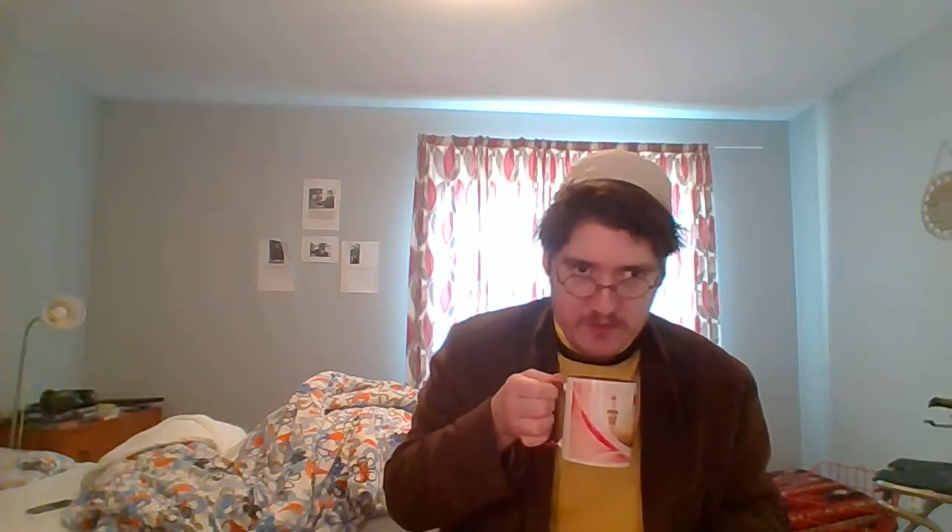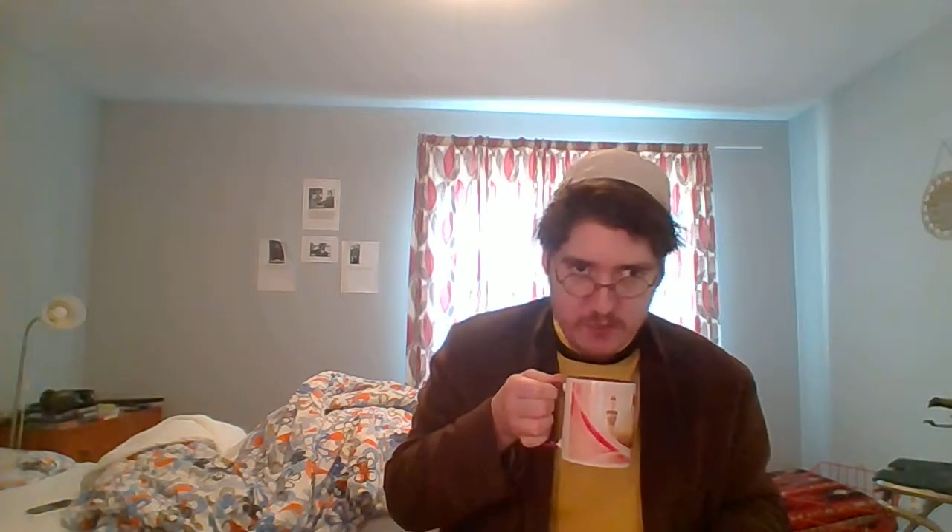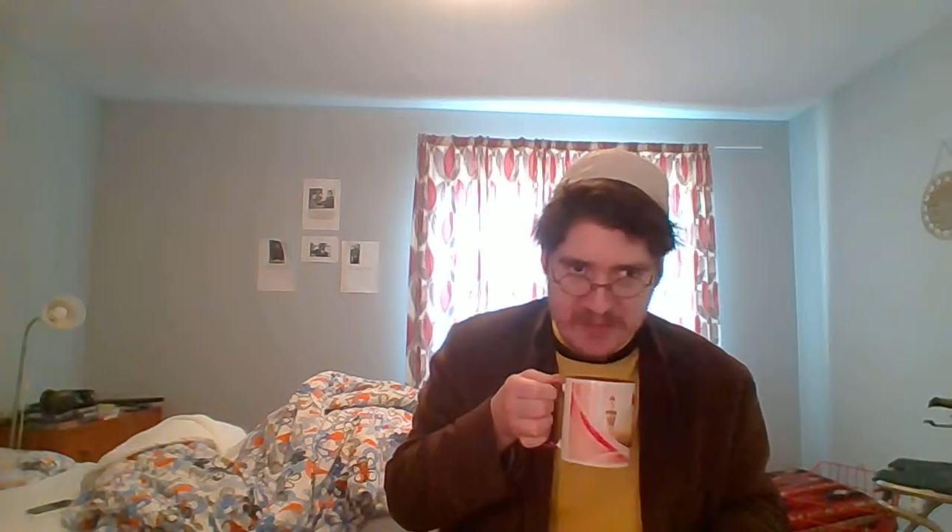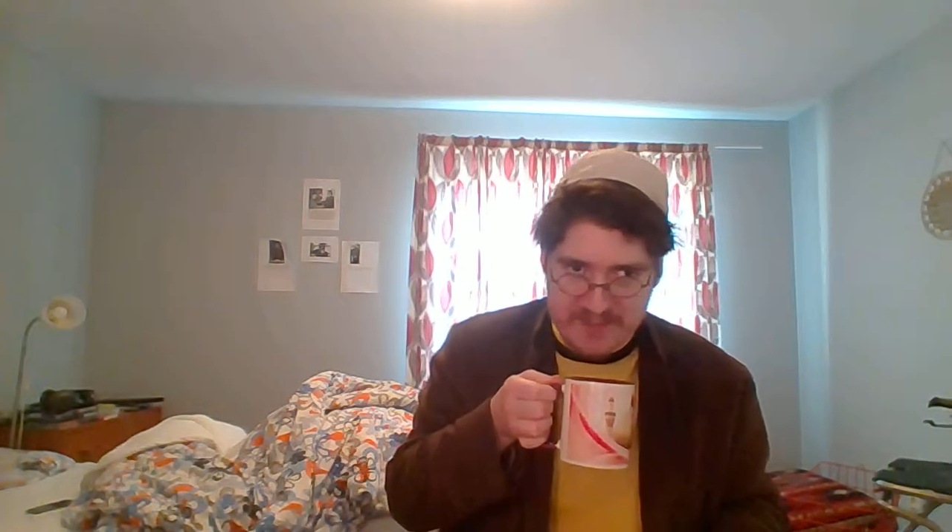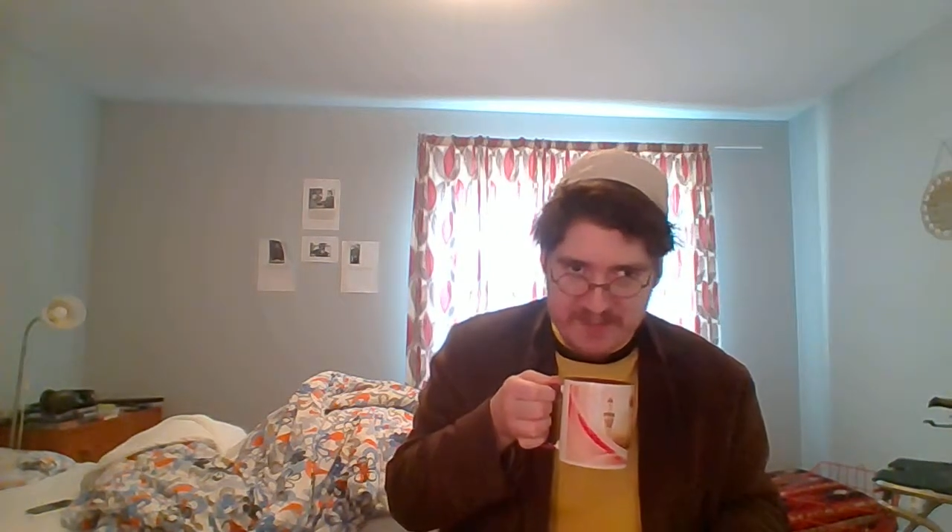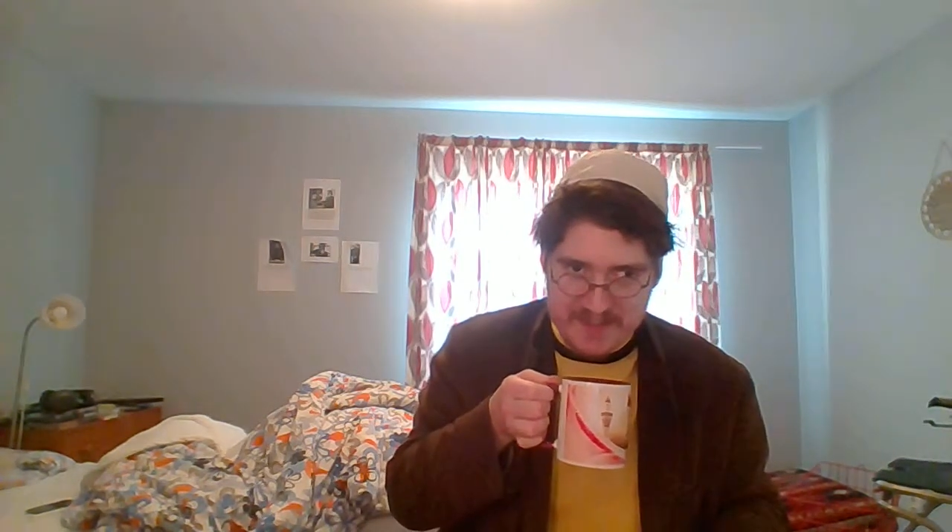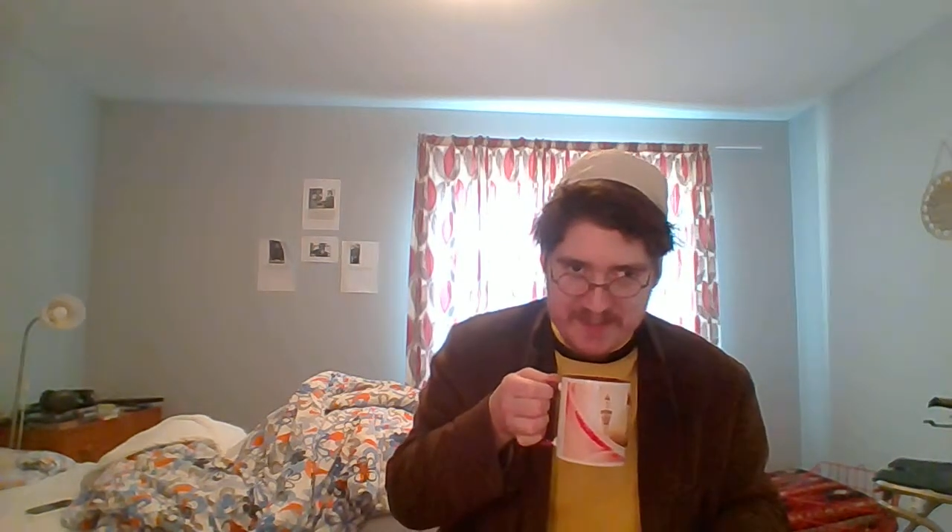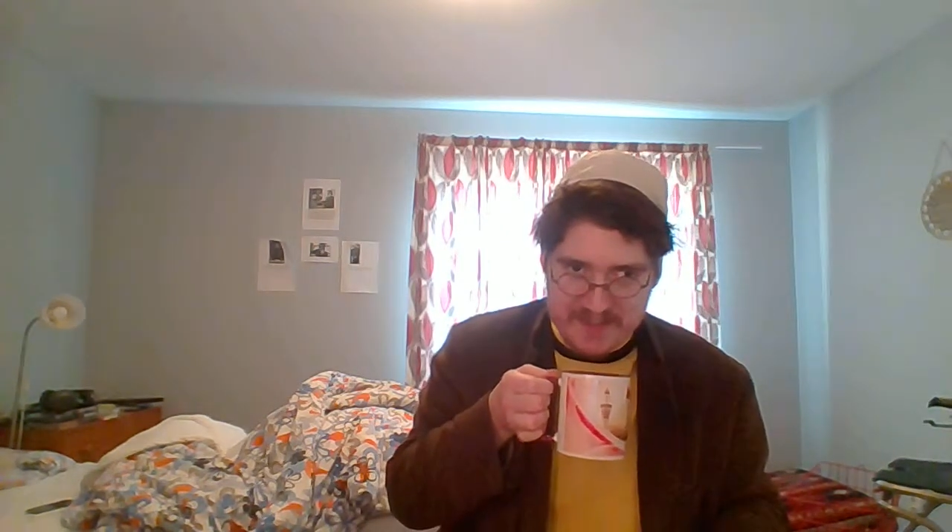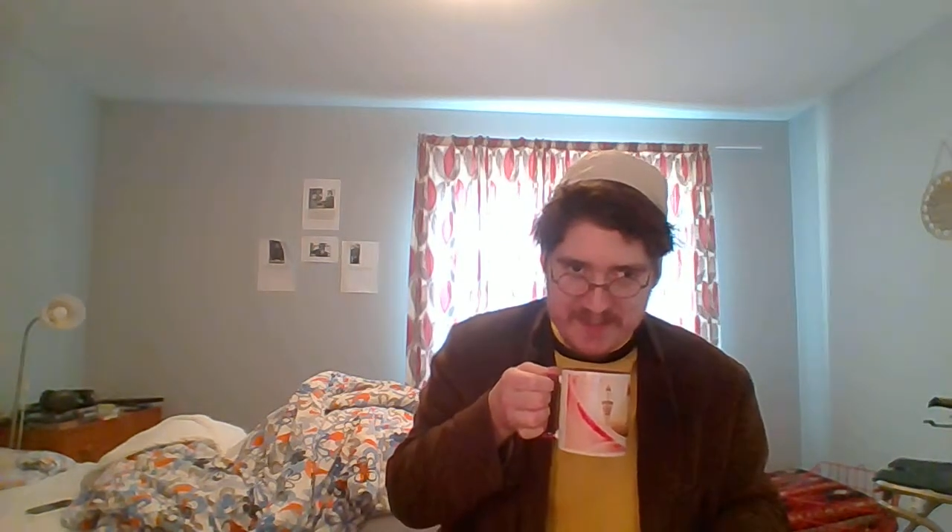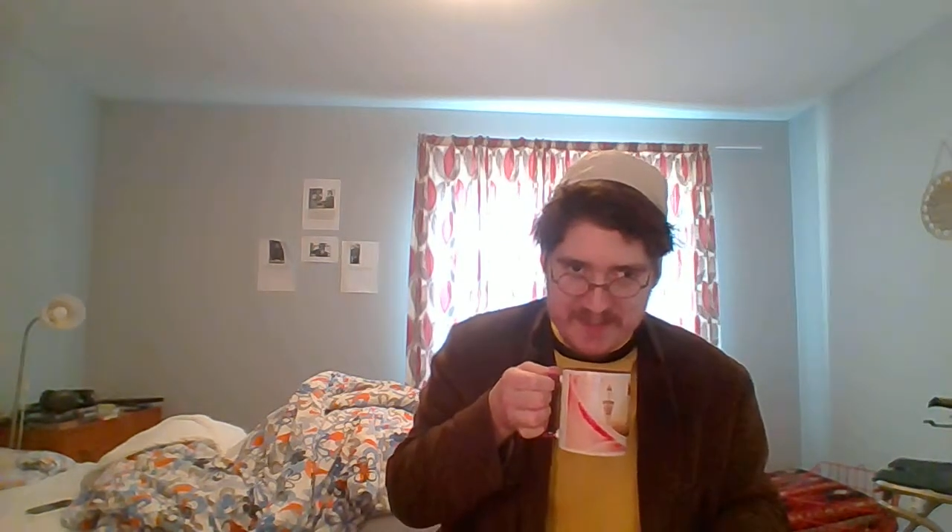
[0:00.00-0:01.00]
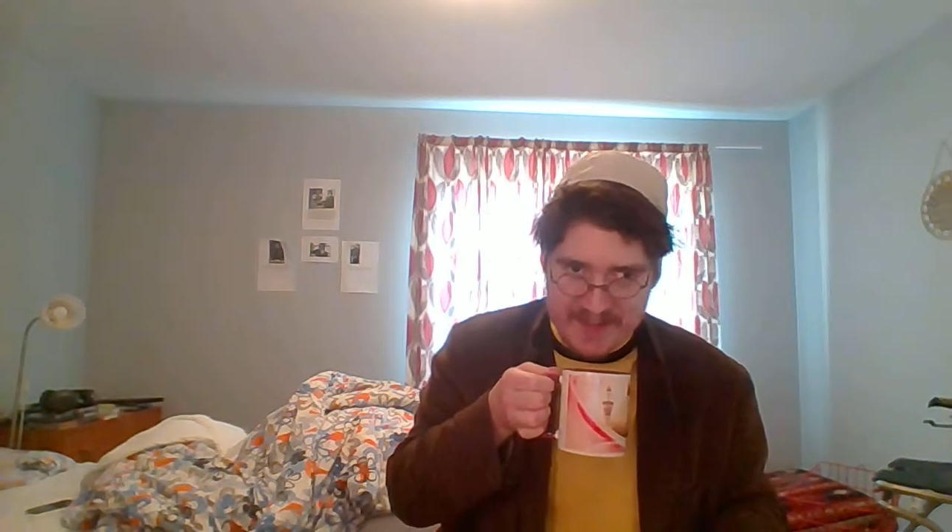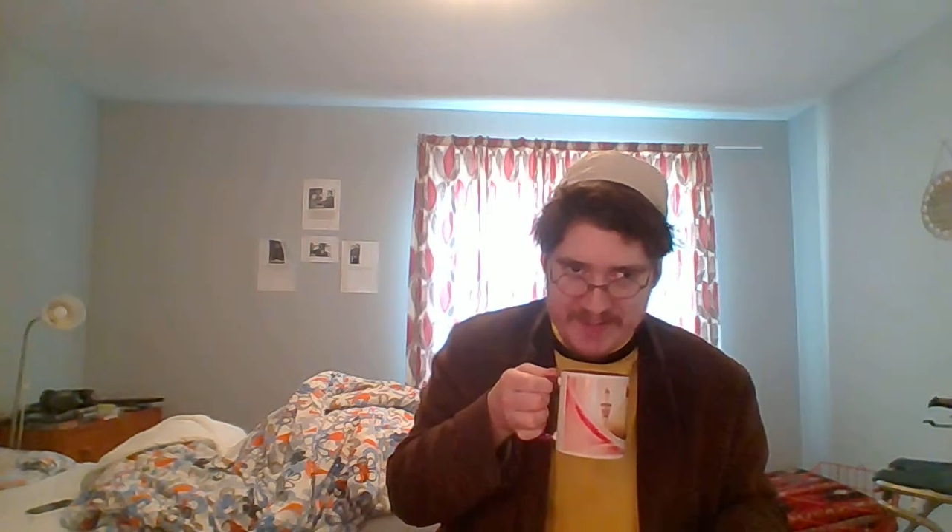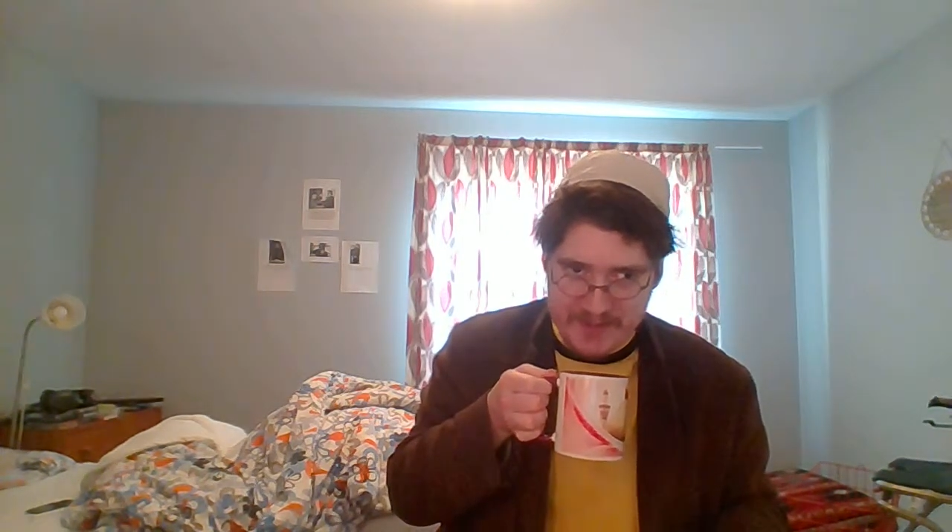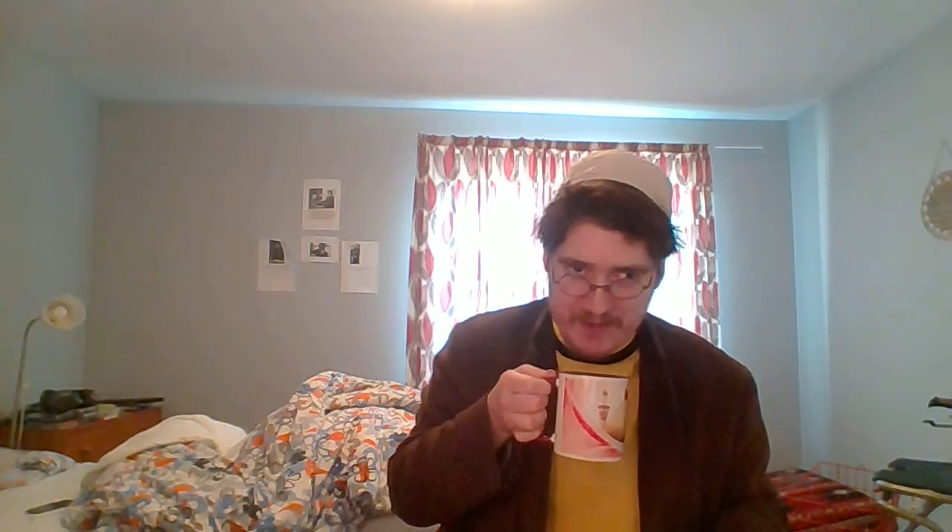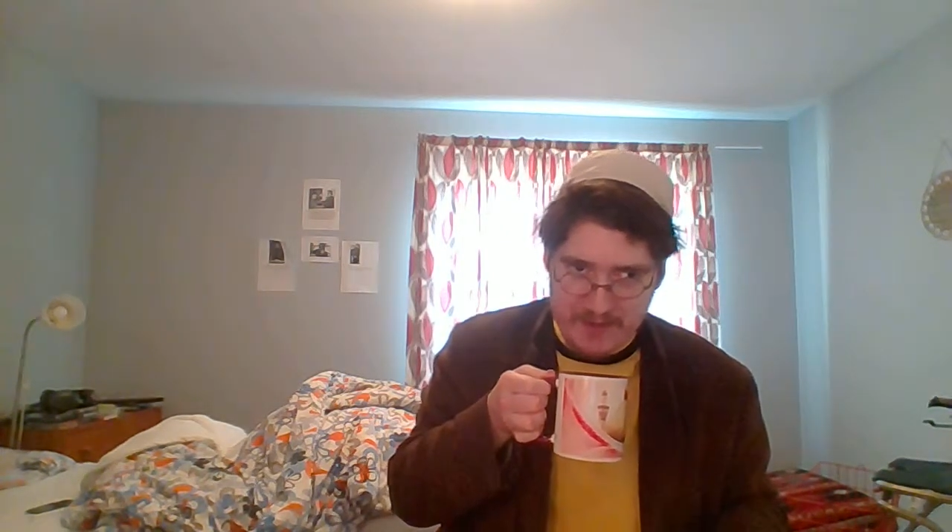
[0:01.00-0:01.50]
2060s
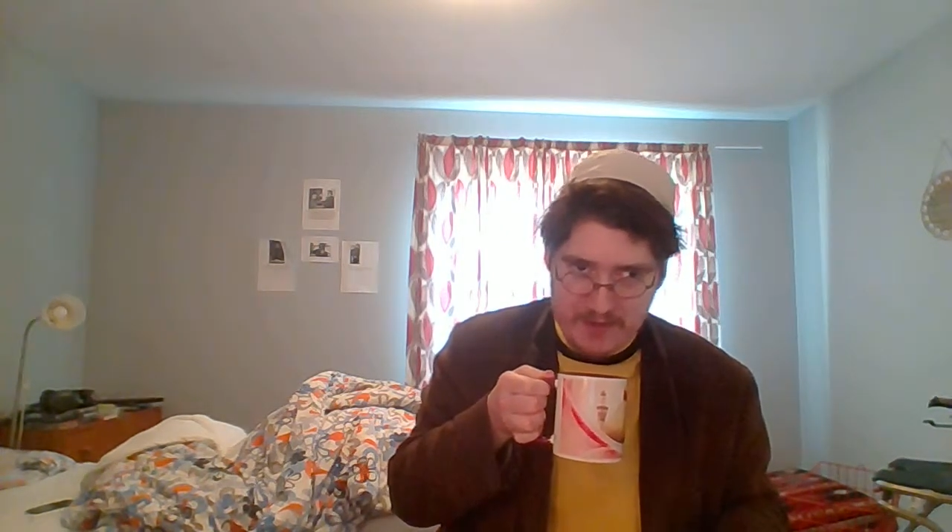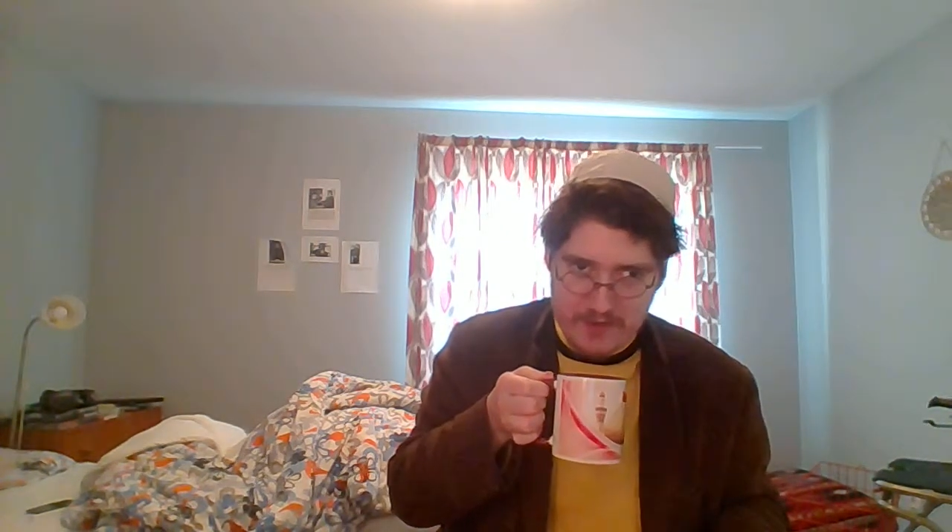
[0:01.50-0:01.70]
kind of